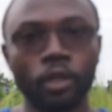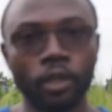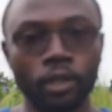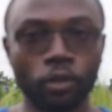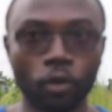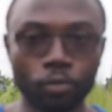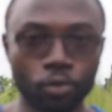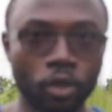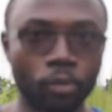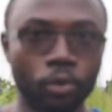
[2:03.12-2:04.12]
and come
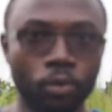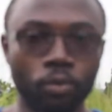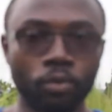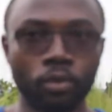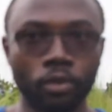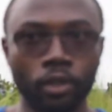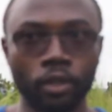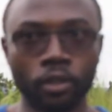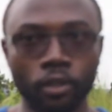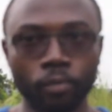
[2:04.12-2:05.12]
to Cameroon
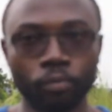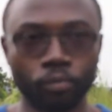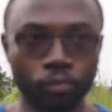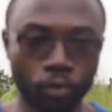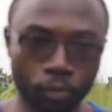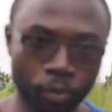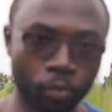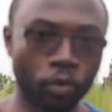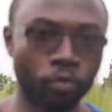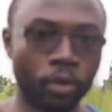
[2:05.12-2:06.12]
and help the
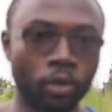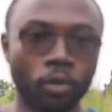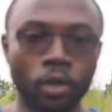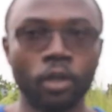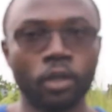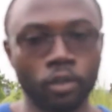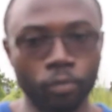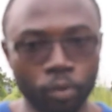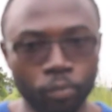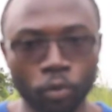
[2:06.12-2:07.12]
people of Bangwa, the
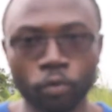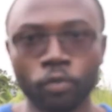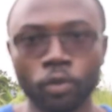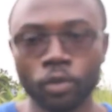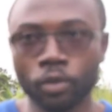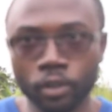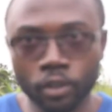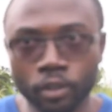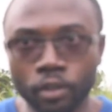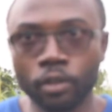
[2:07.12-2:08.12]
people
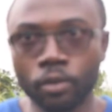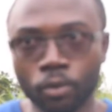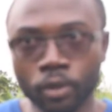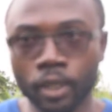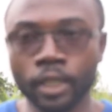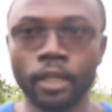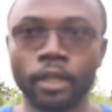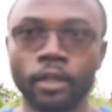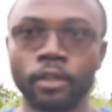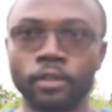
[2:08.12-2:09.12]
in the rural
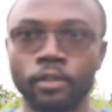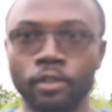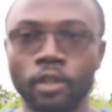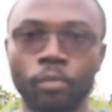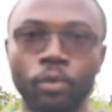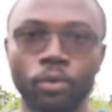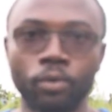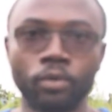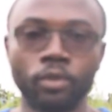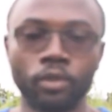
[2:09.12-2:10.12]
areas in
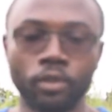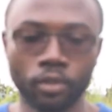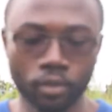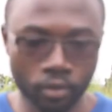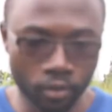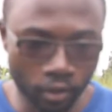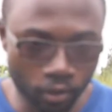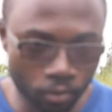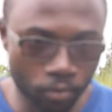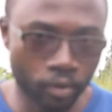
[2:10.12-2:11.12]
Cameroon.
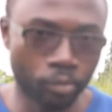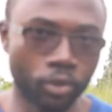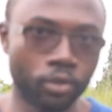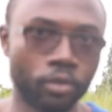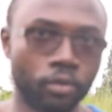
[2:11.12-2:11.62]
Thank you very much.